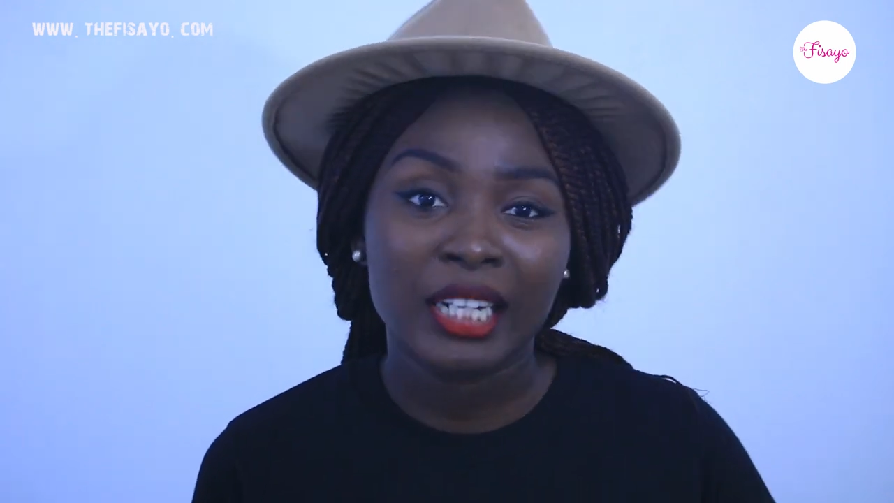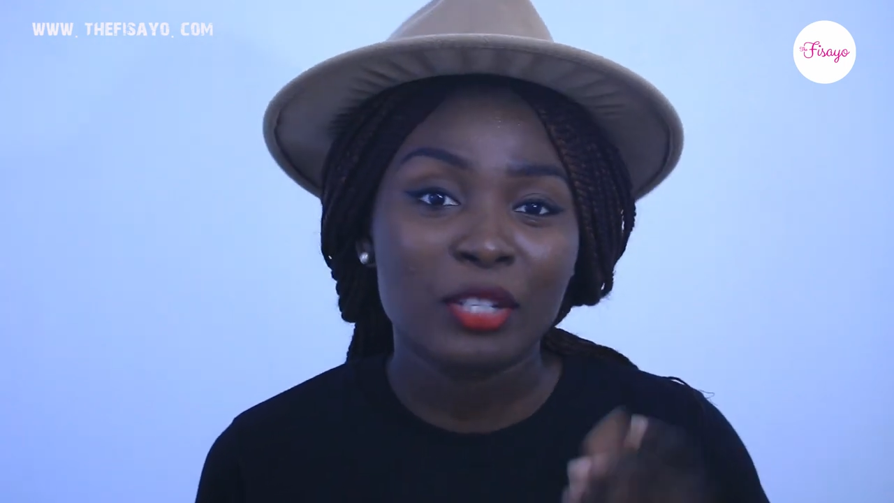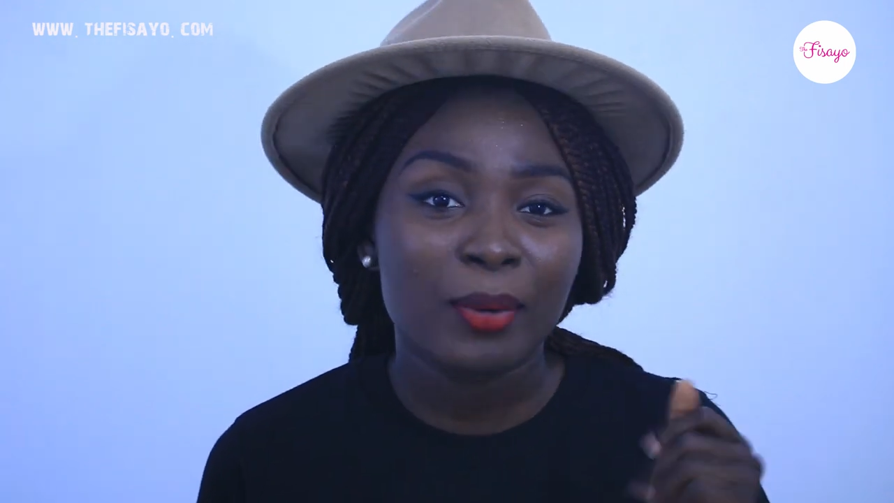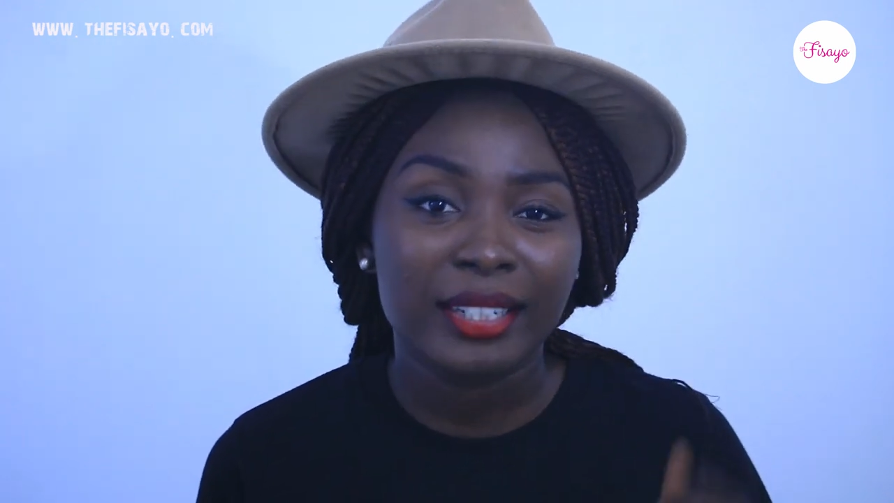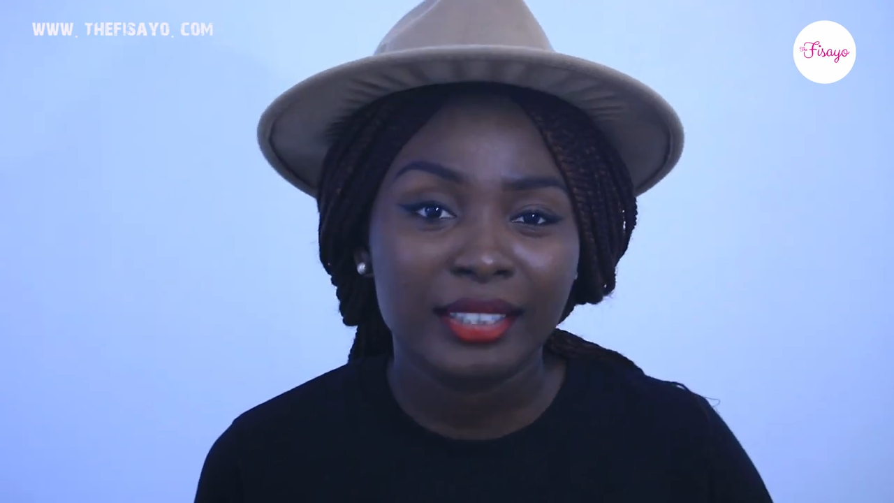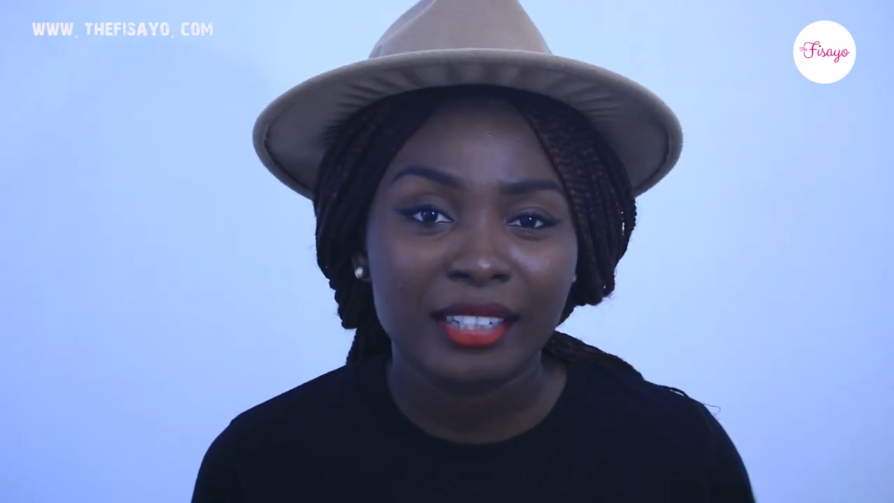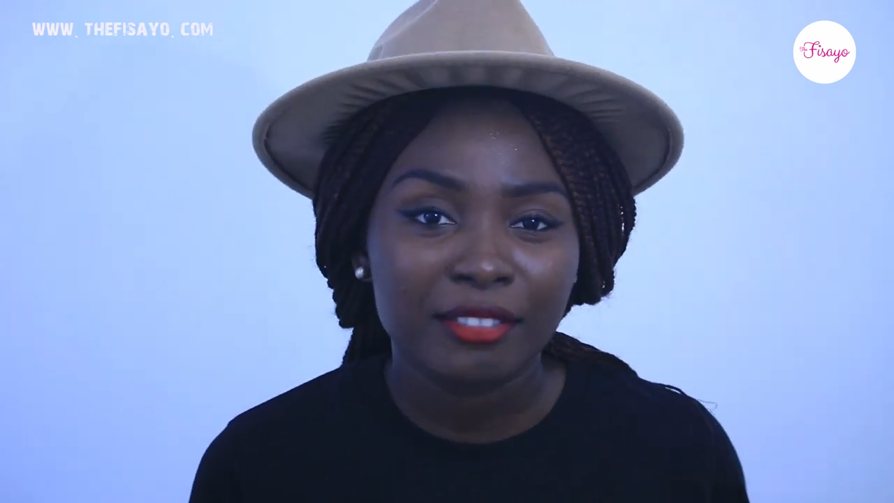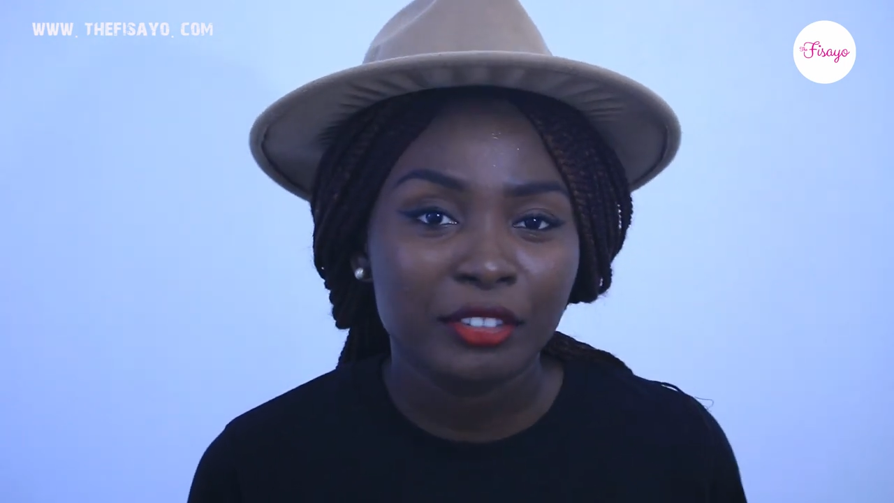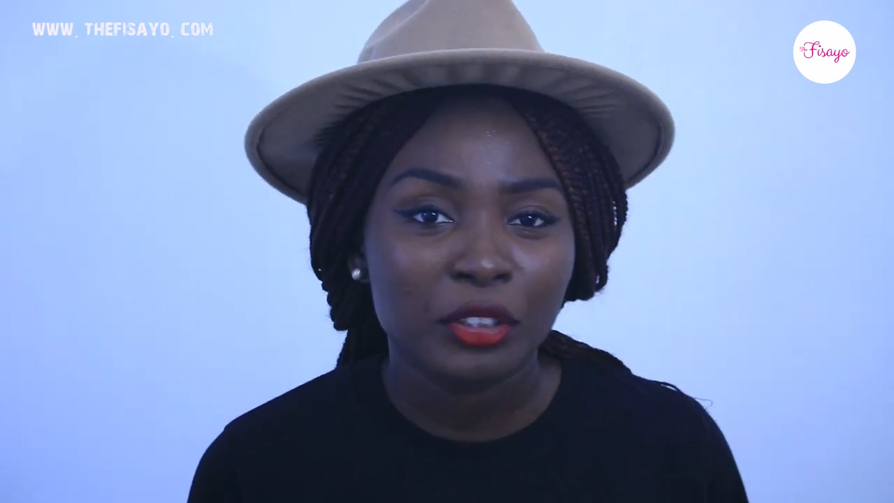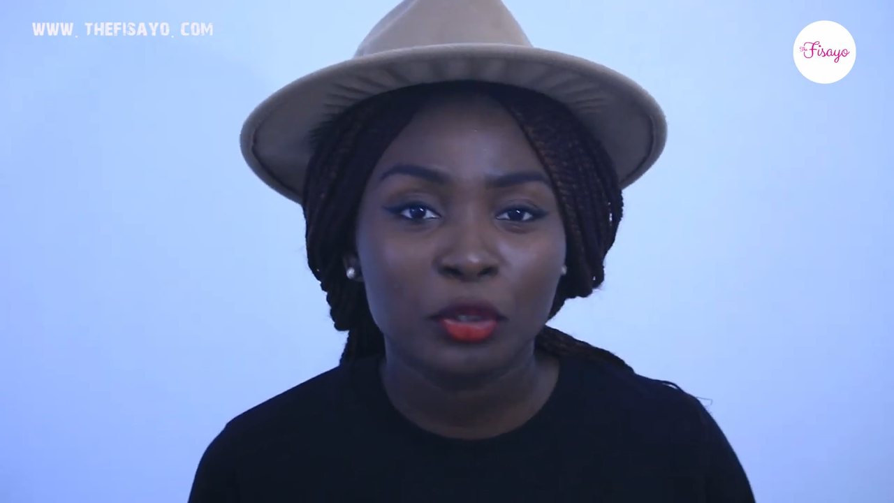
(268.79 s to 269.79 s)
That's why I did
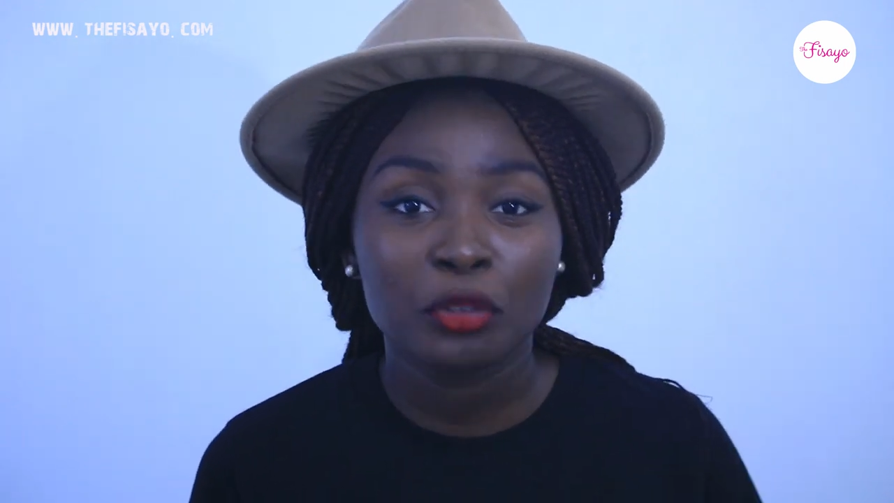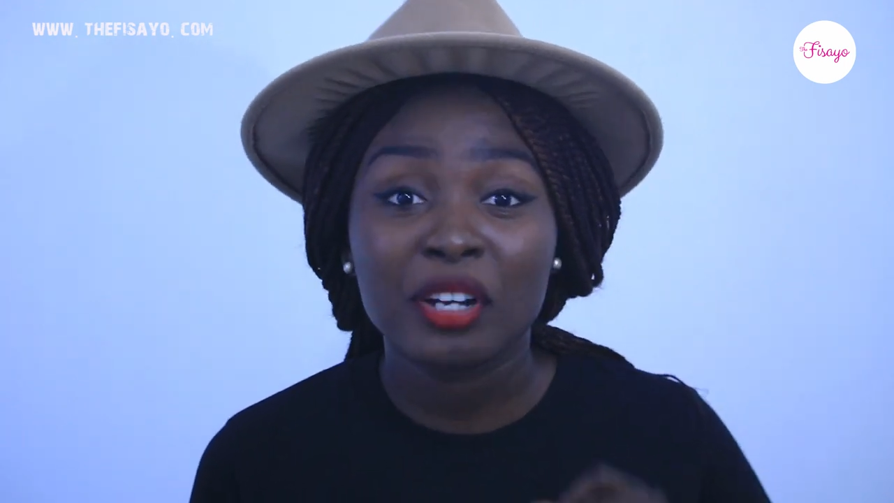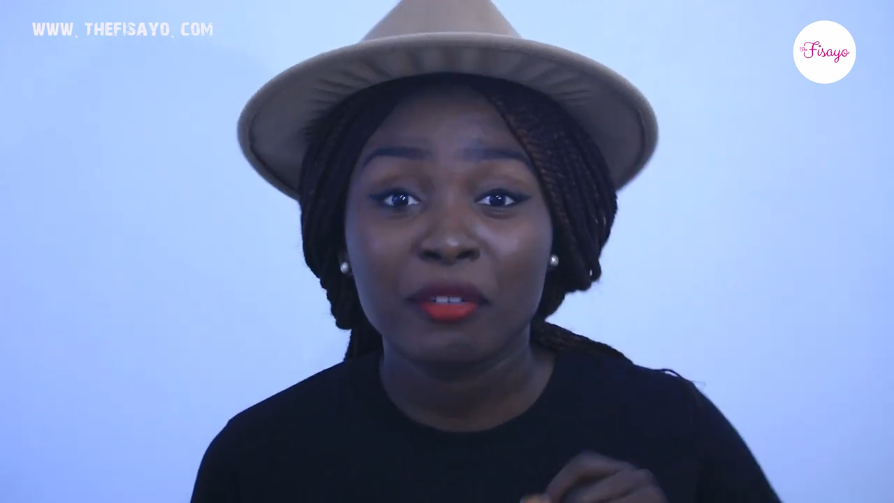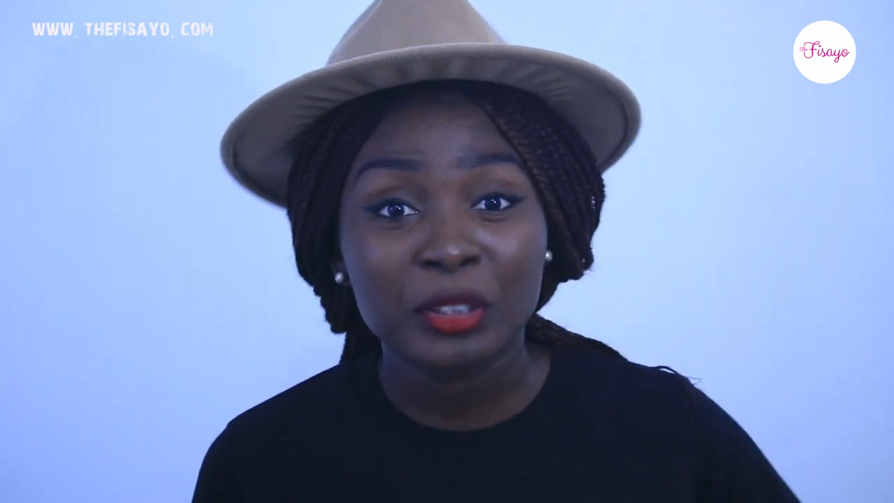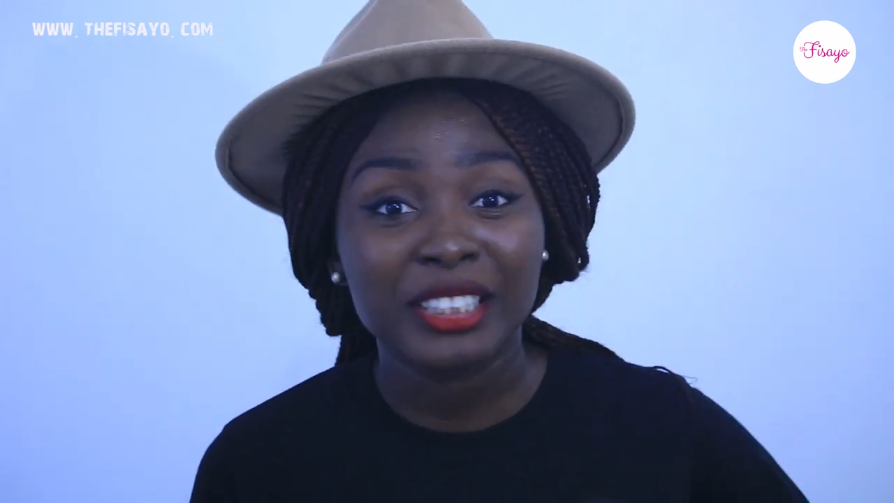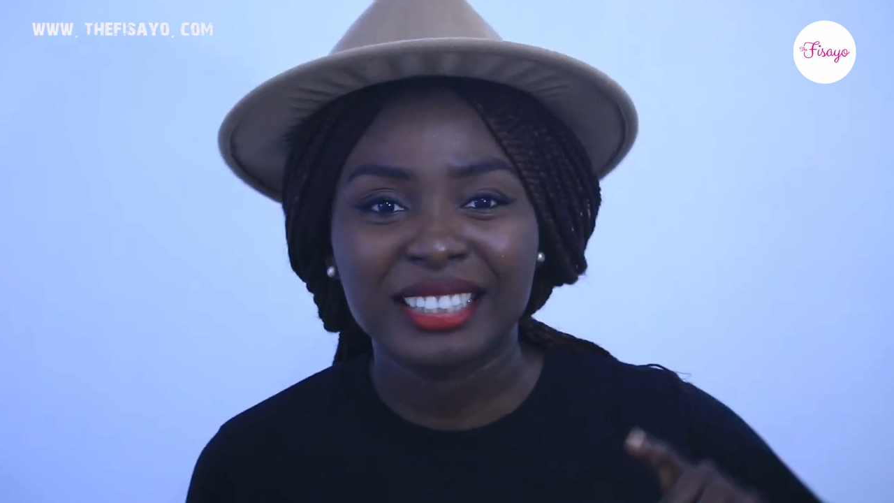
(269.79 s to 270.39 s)
that video. If you haven't